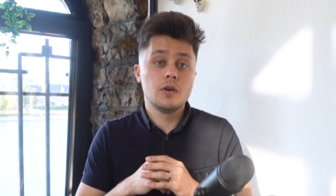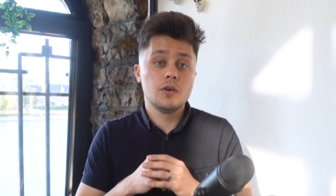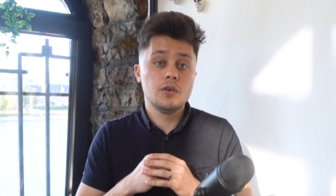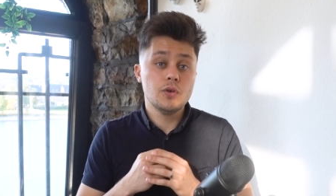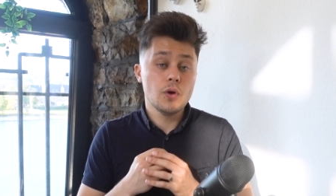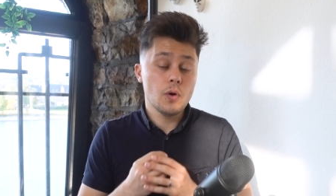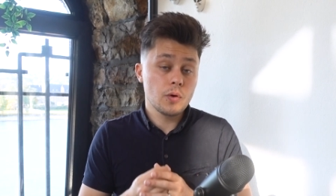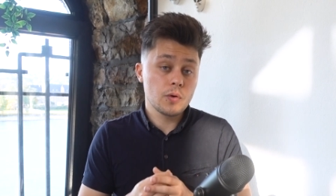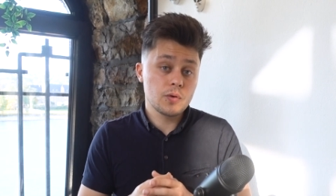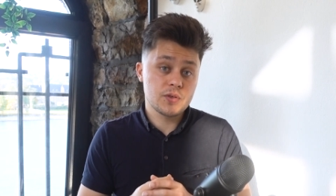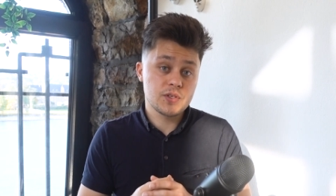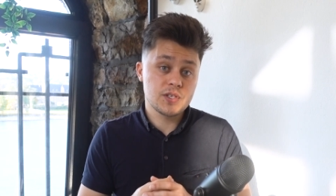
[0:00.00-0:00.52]

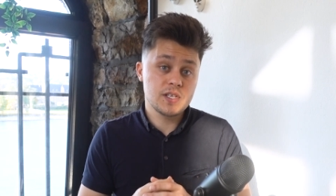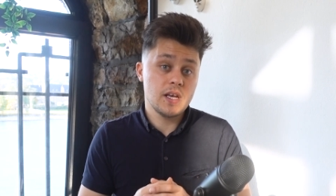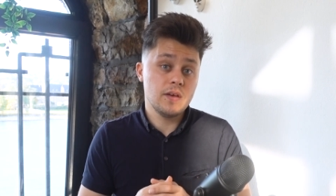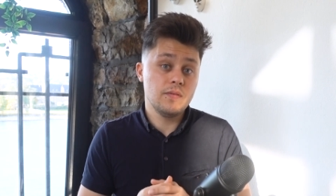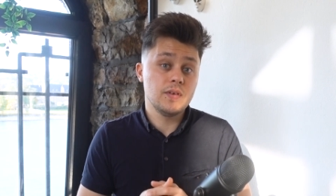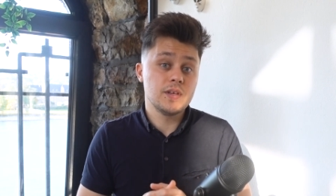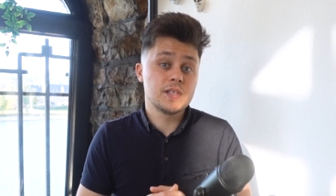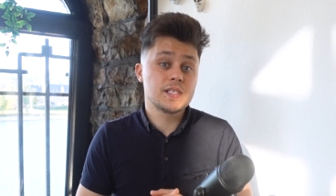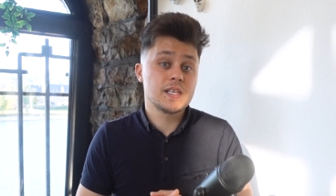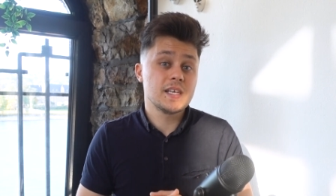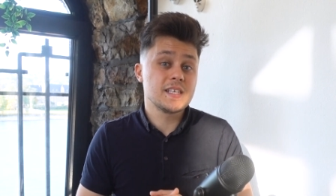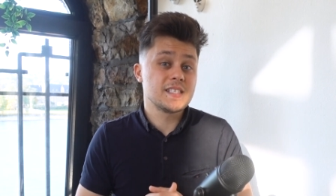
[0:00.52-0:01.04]
Yotta
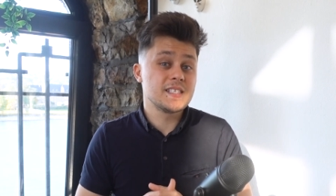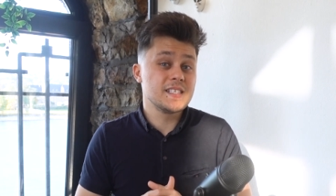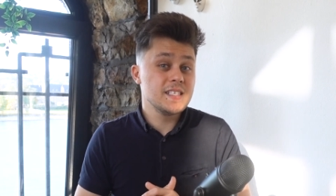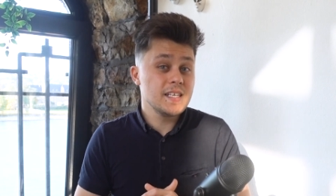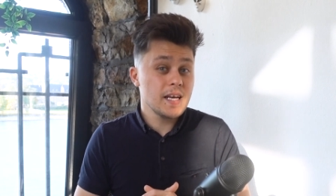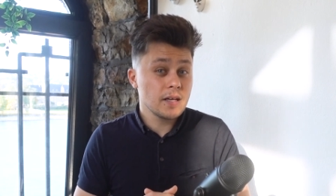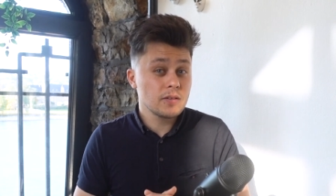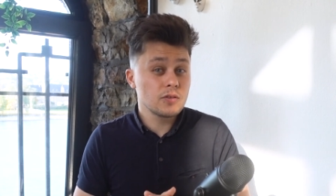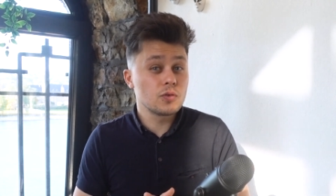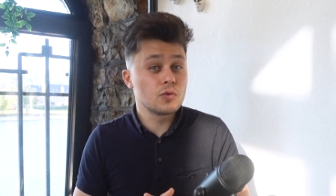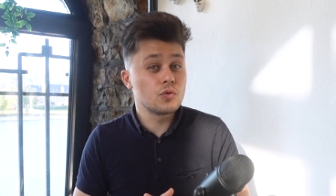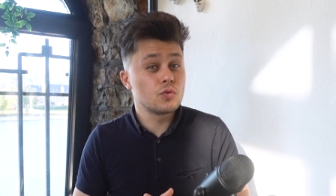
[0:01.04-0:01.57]
Savings has
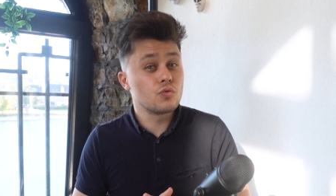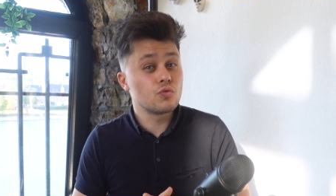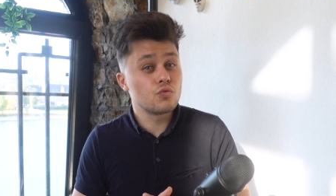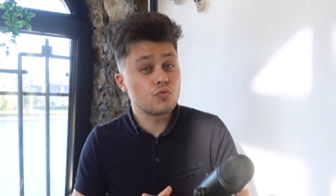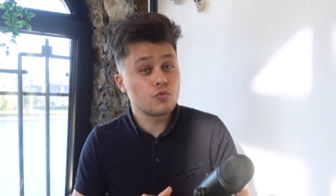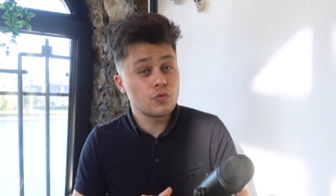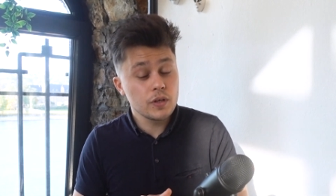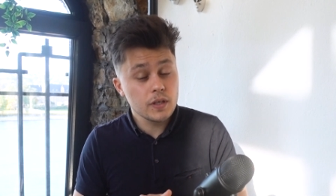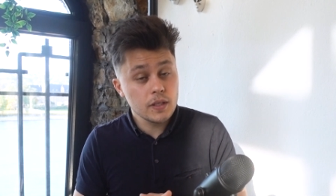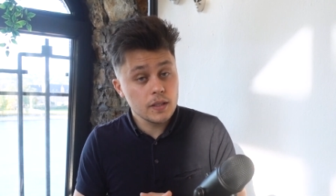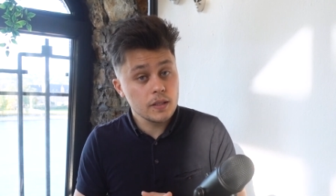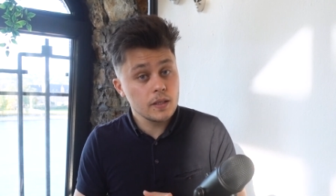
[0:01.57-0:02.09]
yet to
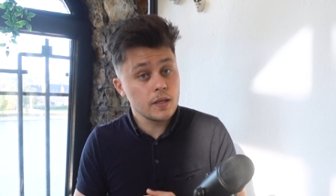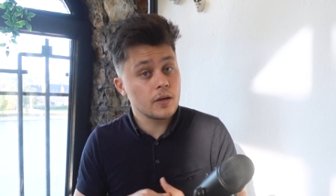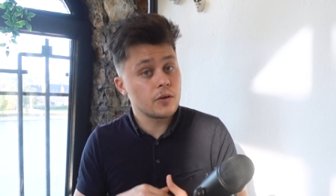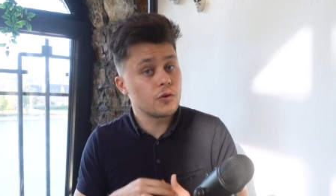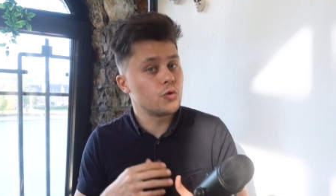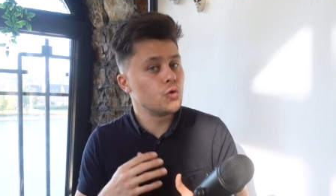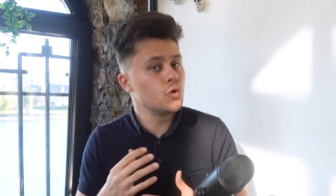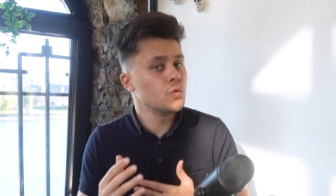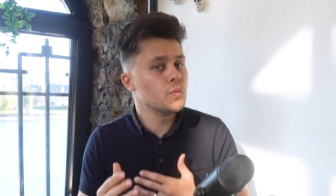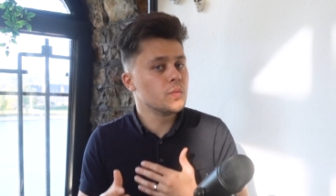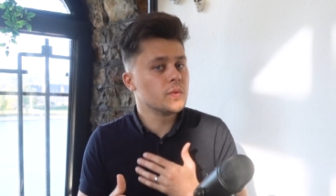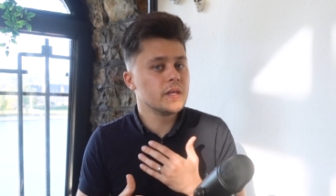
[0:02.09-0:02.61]
really
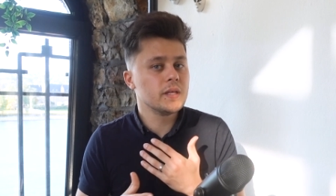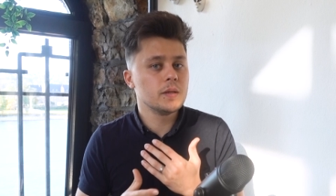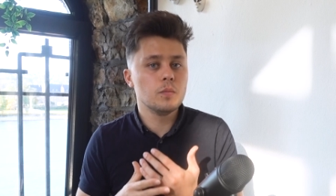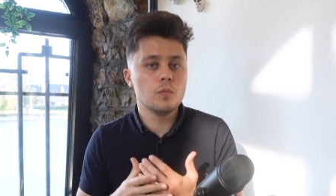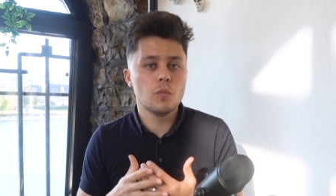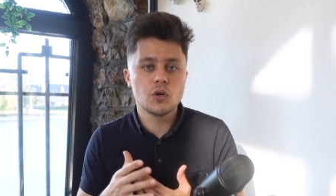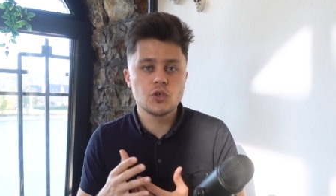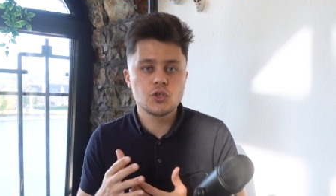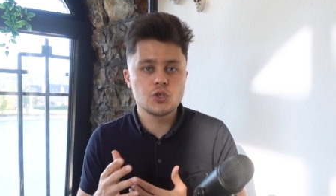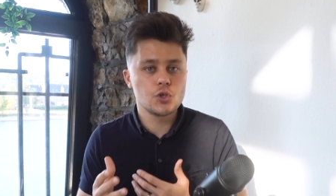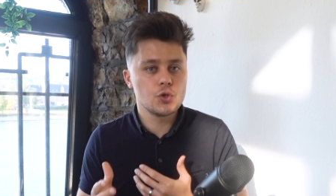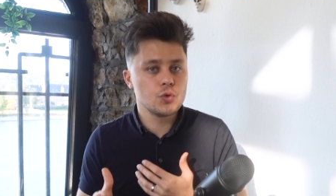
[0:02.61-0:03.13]
accumulate
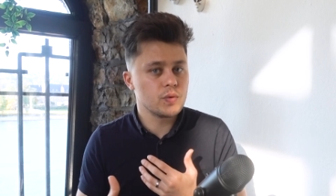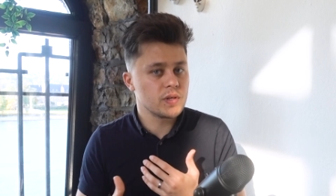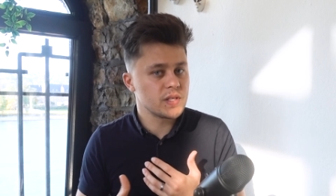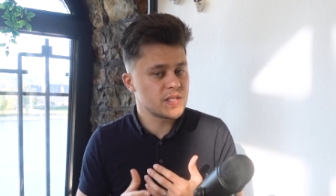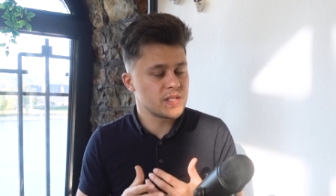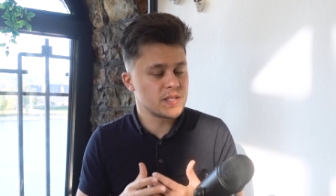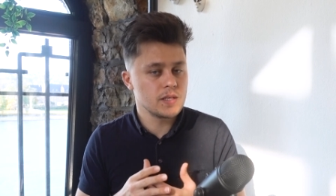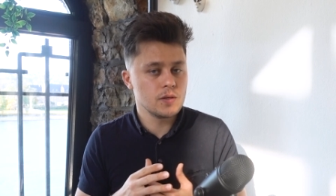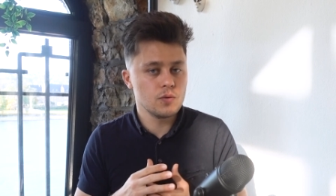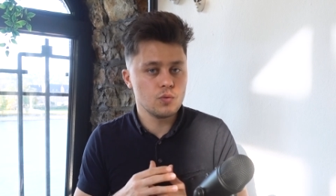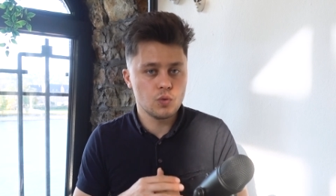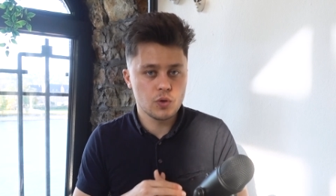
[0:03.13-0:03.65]
much
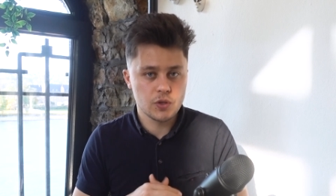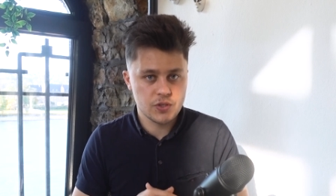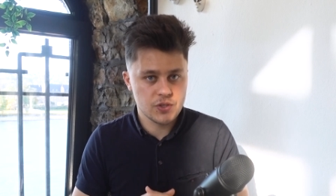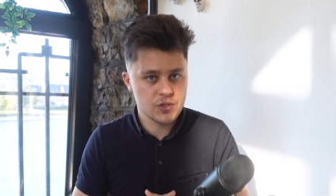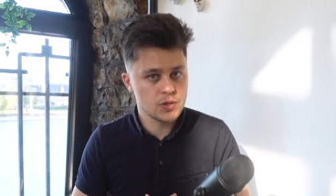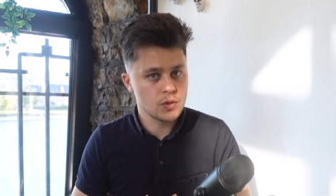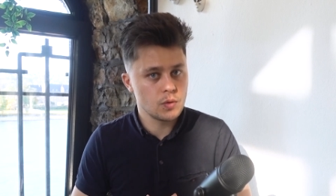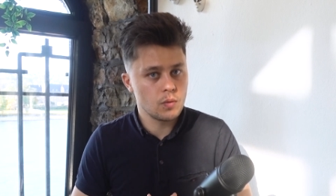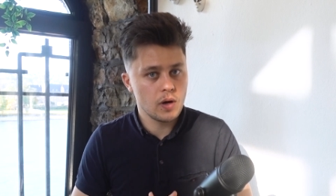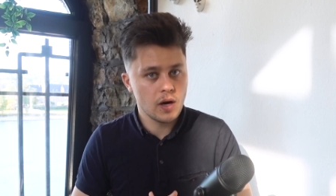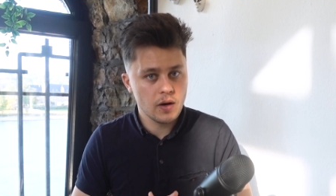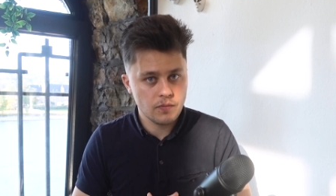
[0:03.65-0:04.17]
UST
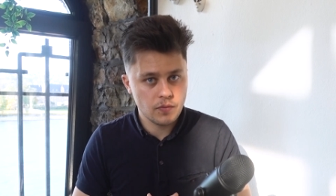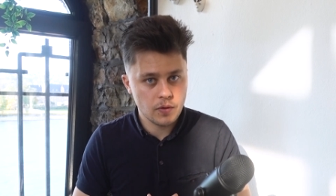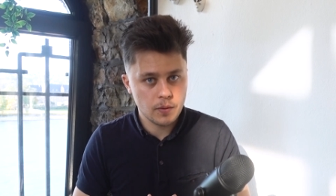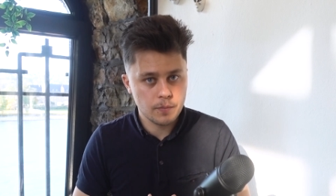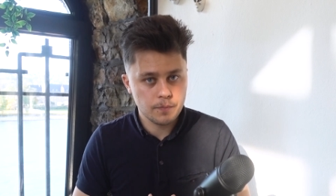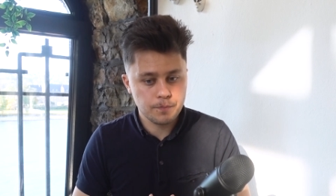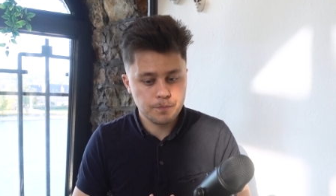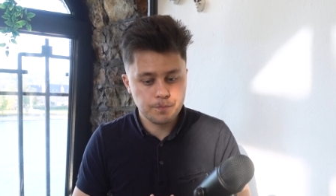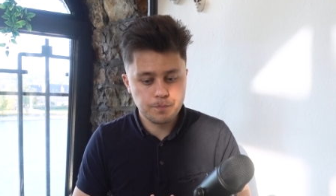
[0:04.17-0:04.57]
whatsoever.